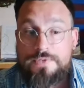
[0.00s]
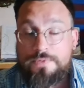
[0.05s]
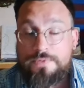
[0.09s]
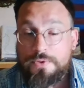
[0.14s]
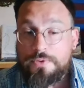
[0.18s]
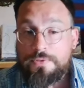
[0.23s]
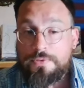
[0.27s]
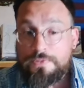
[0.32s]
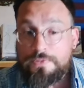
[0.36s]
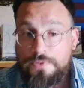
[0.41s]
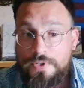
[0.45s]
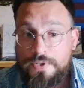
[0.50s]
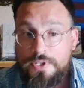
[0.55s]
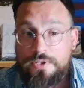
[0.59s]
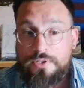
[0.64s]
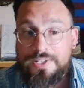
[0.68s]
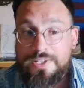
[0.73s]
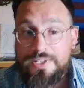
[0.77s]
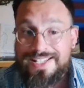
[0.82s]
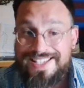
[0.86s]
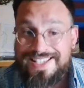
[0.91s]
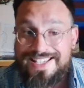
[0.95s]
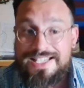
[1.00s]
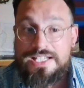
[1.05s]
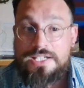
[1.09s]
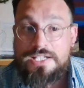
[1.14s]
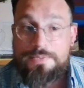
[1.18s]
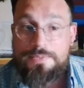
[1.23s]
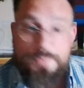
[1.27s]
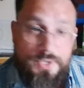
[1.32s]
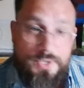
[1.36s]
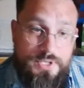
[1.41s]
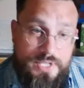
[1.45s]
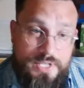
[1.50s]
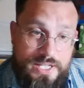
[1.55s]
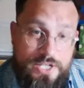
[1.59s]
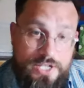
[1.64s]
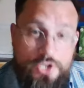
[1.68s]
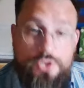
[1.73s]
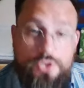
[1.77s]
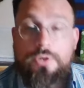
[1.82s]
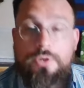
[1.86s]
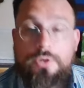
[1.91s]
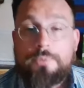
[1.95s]
fulfill his
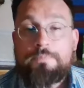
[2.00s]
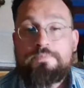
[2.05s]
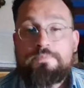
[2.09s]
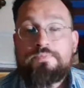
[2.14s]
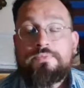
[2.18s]
potential,